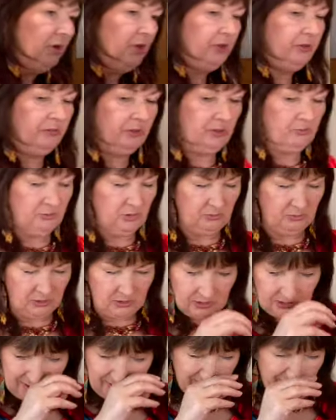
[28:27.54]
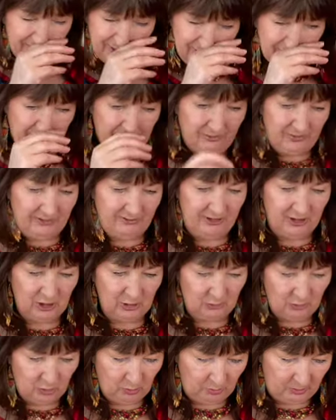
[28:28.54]
open them up because they're very
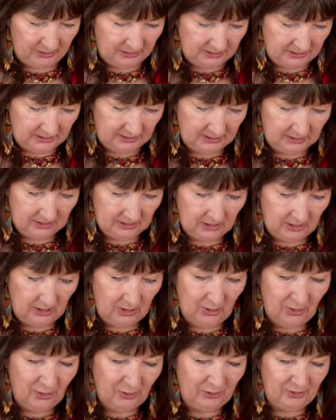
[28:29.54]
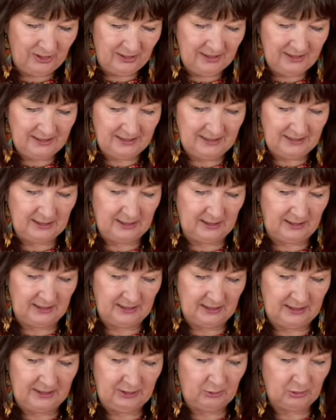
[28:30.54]
small pieces. Oh no, this is nice,
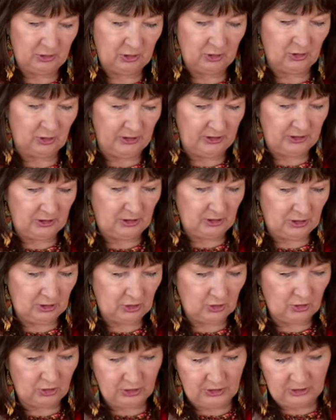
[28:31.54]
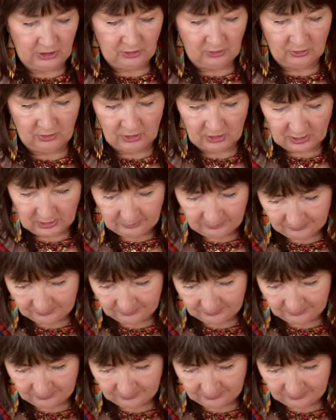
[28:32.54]
the little Scotty dogs.